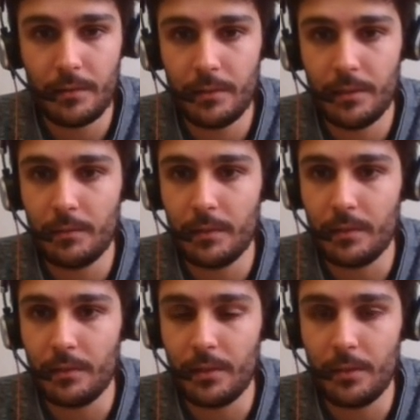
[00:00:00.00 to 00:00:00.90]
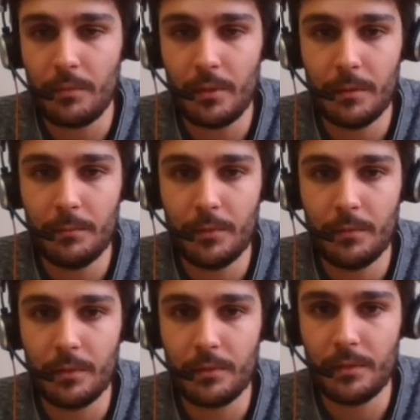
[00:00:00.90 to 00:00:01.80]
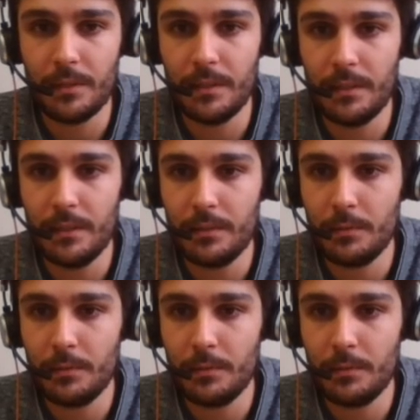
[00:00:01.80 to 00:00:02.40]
So this was our type problem, but we also did this,